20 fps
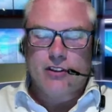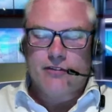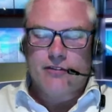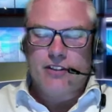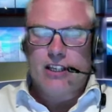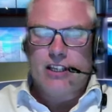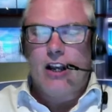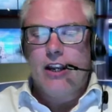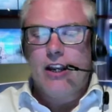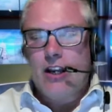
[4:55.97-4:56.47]
you
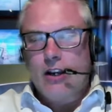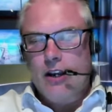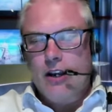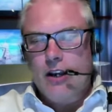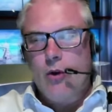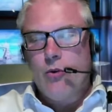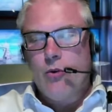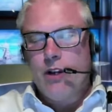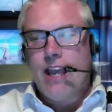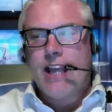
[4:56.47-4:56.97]
know, I
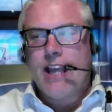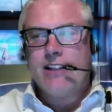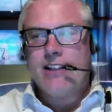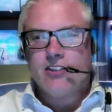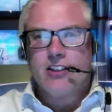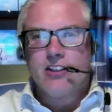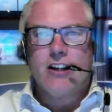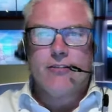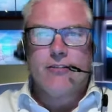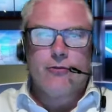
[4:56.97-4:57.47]
know that
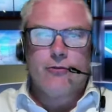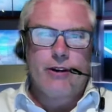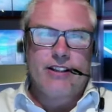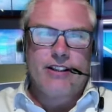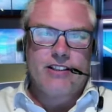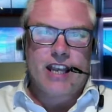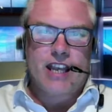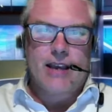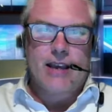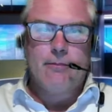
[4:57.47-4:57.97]
Edson Alvarez
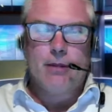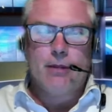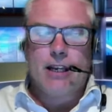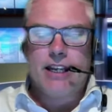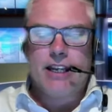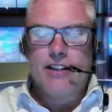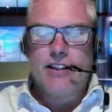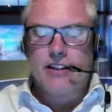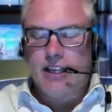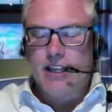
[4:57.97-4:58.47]
can
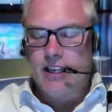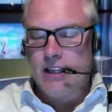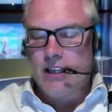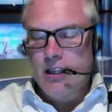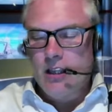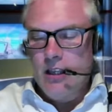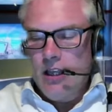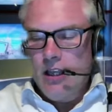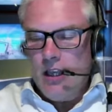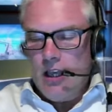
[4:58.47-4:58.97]
play there.
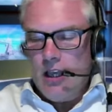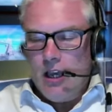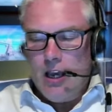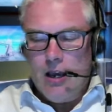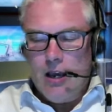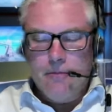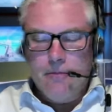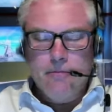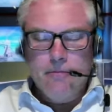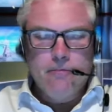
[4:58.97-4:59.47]

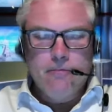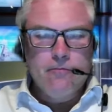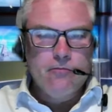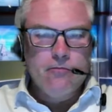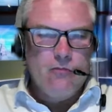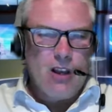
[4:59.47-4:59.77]
I